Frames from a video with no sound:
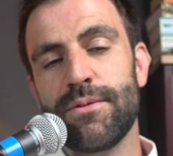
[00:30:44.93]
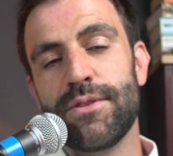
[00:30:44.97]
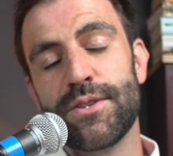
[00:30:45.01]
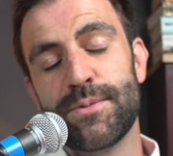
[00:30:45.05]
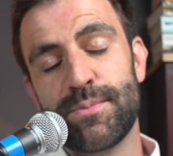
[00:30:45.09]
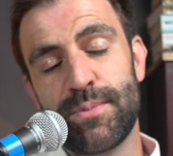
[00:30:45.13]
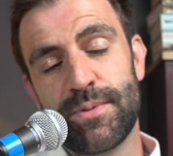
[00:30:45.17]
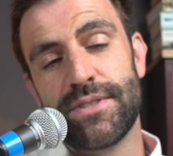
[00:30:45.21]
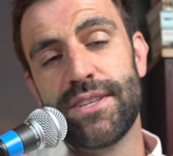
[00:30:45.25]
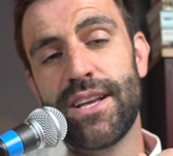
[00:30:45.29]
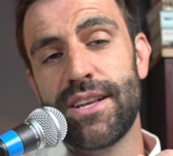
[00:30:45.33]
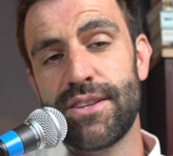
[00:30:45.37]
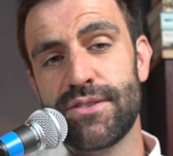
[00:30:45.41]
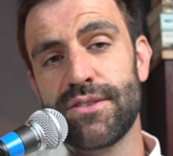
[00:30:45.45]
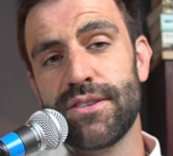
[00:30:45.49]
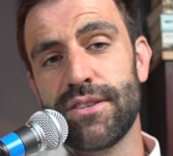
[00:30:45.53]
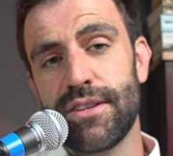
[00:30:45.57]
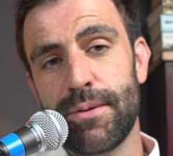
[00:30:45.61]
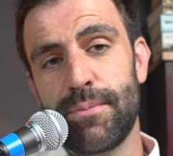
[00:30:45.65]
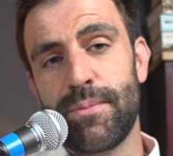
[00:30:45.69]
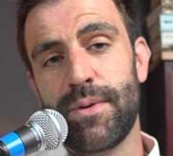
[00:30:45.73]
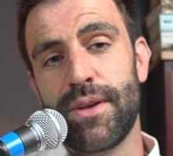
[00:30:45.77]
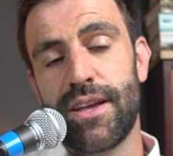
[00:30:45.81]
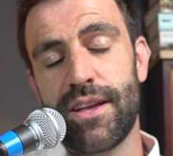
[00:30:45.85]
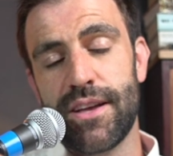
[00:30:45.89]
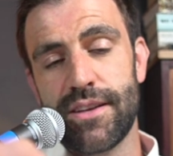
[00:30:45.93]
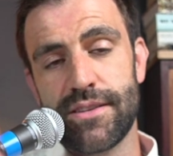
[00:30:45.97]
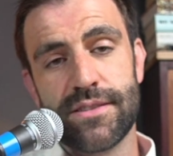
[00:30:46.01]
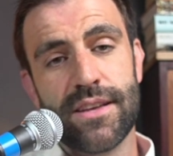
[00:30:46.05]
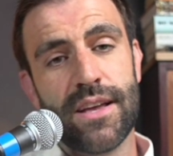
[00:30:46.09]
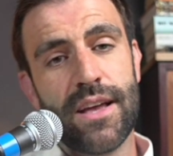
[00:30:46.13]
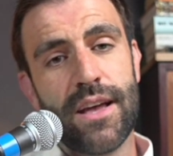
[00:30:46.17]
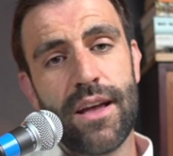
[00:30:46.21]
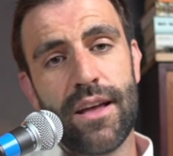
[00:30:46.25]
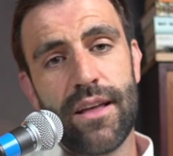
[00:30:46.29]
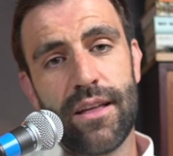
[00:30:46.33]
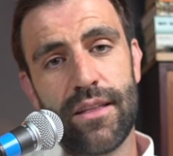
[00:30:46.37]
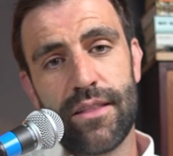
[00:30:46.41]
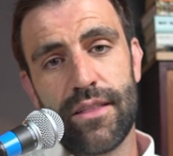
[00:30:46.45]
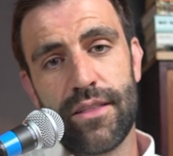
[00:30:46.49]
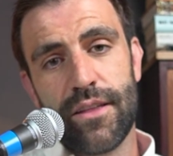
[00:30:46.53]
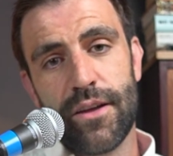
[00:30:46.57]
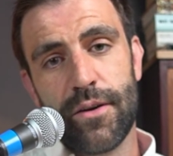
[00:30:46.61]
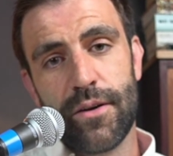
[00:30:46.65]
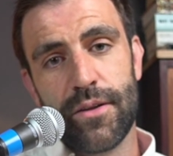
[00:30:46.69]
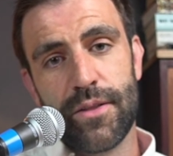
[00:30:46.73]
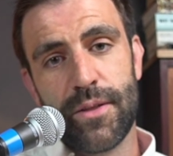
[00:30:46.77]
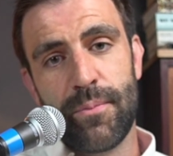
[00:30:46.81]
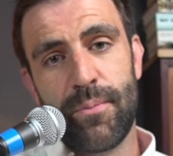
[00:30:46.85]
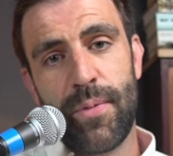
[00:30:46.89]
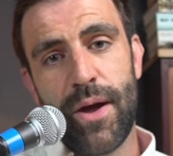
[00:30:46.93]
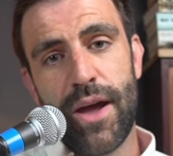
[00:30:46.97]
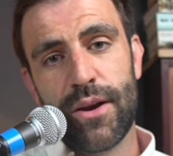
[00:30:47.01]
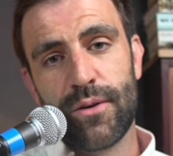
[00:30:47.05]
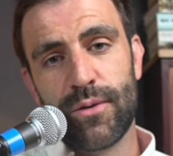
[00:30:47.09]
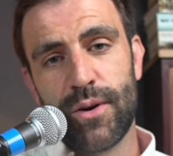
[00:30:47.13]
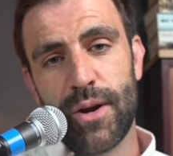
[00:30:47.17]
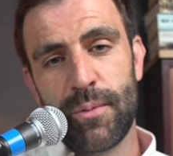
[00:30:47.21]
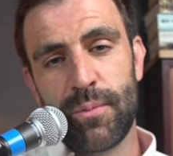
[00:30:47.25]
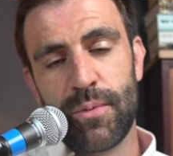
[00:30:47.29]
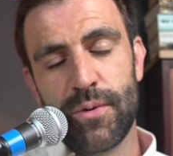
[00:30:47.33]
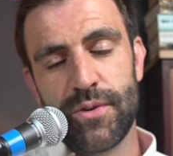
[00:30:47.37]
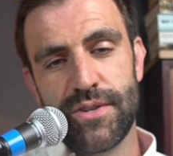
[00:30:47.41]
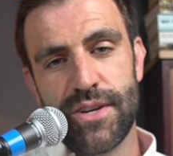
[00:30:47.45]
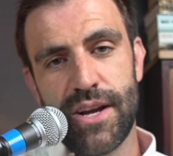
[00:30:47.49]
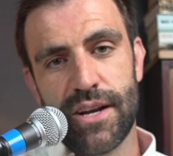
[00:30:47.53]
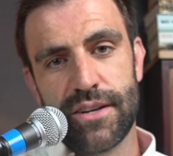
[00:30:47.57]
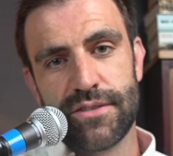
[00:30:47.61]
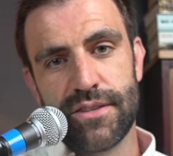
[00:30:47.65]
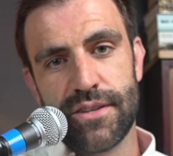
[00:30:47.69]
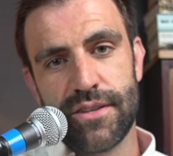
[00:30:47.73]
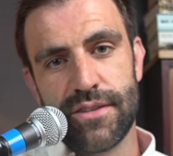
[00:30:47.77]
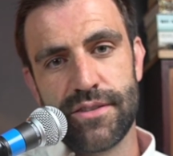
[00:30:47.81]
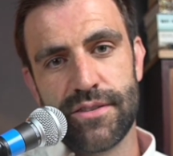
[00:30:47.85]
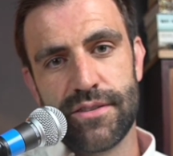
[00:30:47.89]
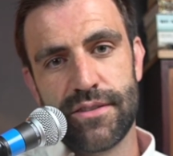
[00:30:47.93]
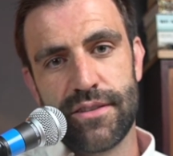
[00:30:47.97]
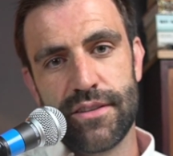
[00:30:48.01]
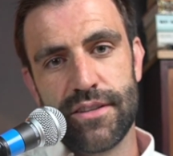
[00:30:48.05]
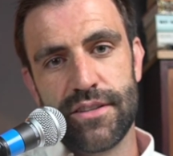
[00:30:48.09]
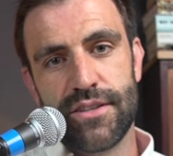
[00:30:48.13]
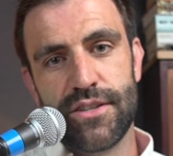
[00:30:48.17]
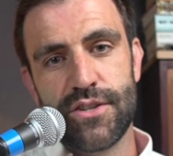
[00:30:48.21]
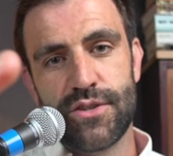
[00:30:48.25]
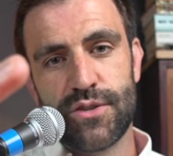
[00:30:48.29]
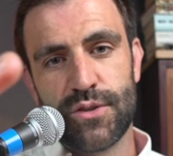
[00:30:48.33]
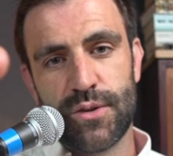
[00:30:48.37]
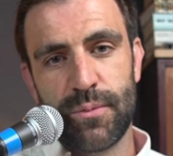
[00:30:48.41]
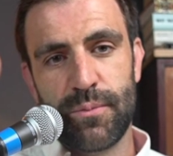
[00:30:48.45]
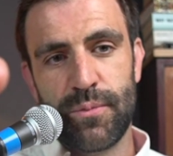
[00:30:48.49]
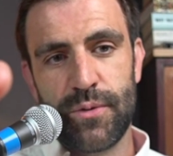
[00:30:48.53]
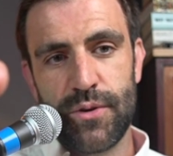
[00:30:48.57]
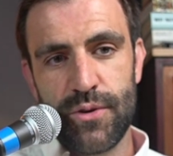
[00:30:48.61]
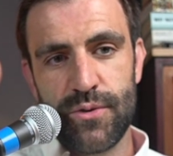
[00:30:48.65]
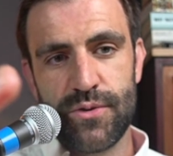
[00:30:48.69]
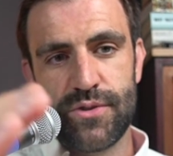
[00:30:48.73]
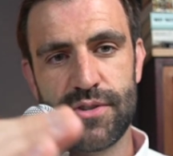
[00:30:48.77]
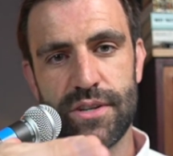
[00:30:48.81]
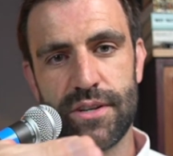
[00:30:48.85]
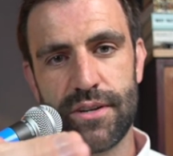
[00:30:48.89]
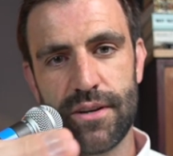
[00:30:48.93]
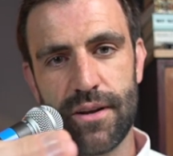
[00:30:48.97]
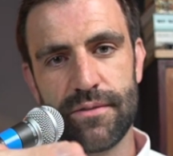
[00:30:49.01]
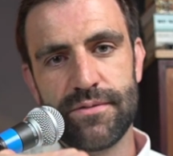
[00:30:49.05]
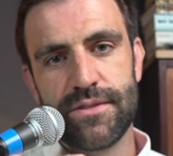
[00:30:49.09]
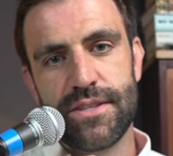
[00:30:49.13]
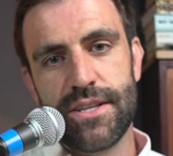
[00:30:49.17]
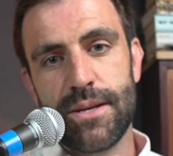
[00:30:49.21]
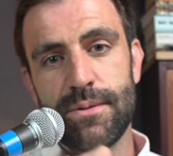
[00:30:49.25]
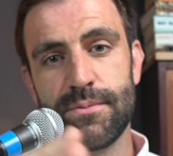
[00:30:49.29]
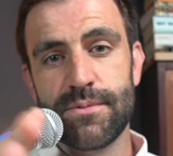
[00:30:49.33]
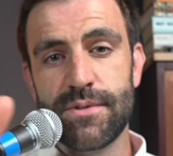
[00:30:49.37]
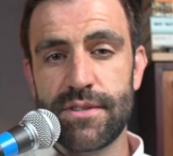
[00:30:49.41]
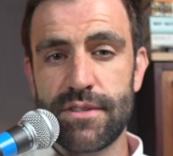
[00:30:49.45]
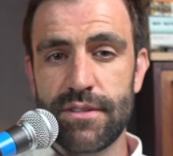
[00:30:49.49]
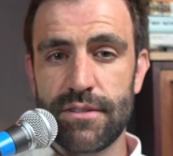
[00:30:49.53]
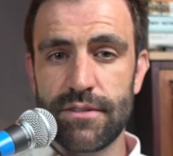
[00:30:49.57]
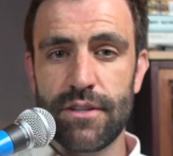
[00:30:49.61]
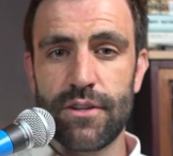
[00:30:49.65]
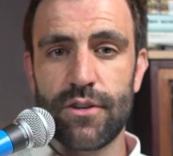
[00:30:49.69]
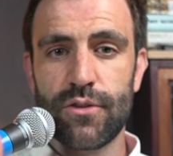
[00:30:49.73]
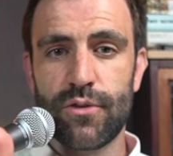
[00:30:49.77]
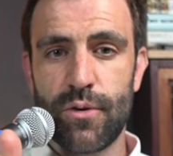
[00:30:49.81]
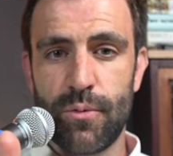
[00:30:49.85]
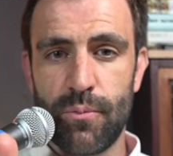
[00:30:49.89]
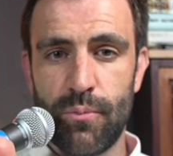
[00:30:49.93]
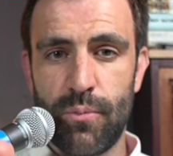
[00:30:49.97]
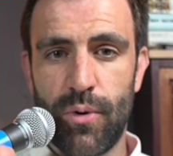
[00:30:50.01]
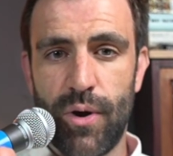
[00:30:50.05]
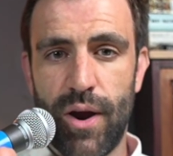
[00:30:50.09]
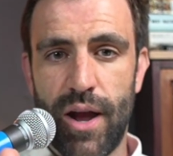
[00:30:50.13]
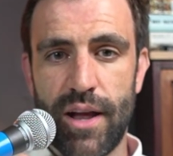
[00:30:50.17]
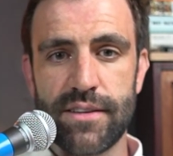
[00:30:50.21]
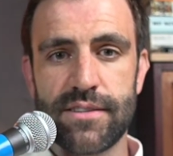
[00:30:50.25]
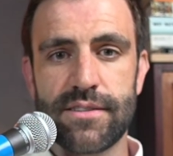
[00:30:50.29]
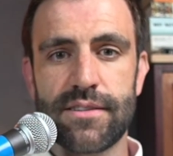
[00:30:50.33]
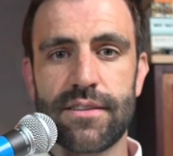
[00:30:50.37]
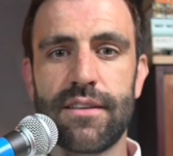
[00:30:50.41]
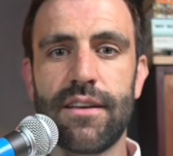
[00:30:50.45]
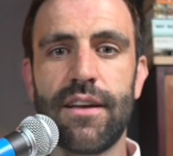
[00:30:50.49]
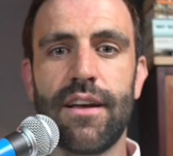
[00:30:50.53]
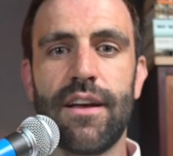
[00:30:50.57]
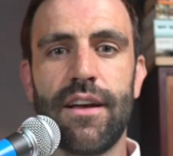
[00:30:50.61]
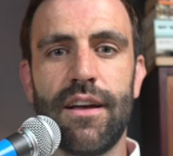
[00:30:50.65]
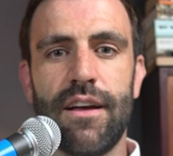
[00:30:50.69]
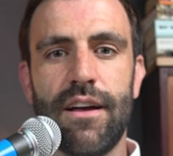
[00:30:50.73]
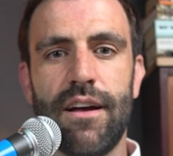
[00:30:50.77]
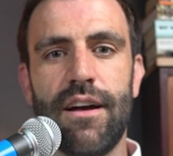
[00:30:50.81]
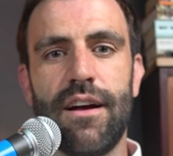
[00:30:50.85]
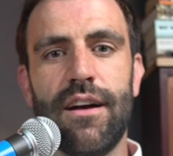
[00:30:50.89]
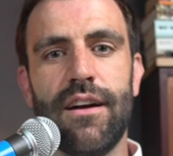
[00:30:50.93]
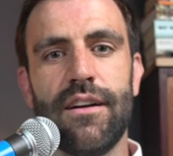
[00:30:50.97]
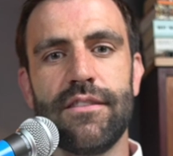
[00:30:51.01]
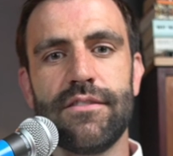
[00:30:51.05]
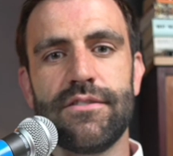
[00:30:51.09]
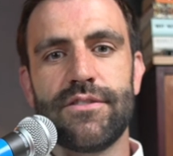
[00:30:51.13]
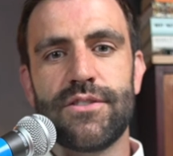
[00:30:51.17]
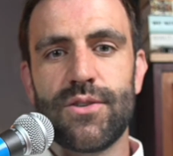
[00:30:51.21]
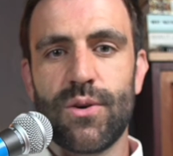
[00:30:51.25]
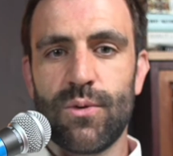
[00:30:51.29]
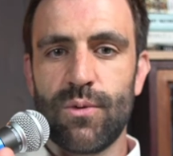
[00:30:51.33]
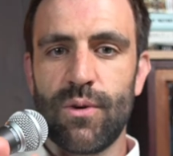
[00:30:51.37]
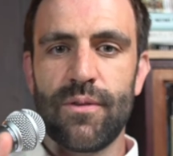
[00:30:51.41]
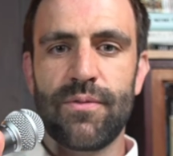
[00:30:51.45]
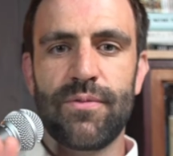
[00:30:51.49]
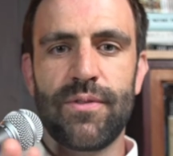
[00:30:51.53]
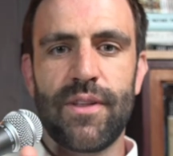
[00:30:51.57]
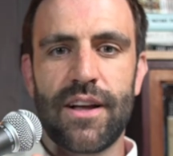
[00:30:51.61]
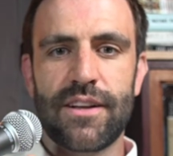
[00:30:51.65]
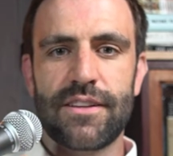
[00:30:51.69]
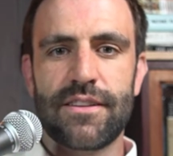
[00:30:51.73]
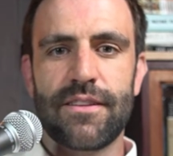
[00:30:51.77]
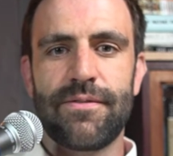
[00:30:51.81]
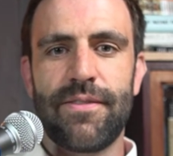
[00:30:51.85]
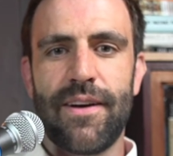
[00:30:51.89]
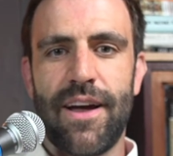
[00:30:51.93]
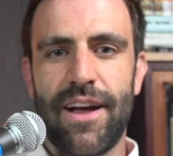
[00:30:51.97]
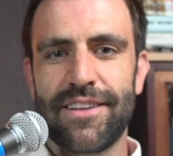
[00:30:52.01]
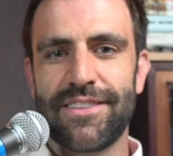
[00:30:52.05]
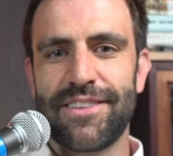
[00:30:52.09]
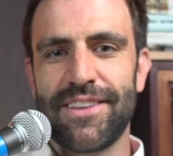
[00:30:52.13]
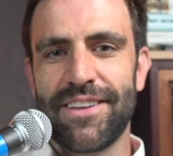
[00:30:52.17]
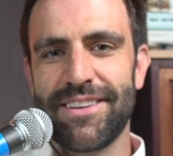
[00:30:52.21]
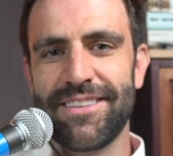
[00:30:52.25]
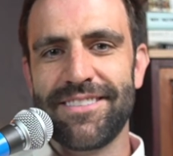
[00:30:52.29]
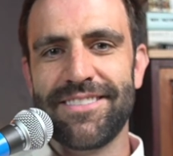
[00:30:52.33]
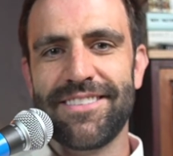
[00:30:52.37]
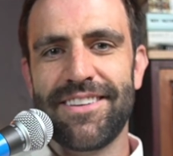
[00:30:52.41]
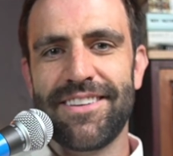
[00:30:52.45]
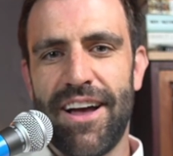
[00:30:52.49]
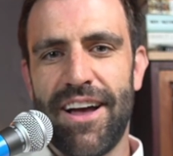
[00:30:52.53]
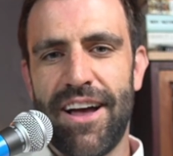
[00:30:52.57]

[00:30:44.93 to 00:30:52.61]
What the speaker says: And there's potentially, because the beta rank projections, the distribution of teams is a little compressed to reflect the fact that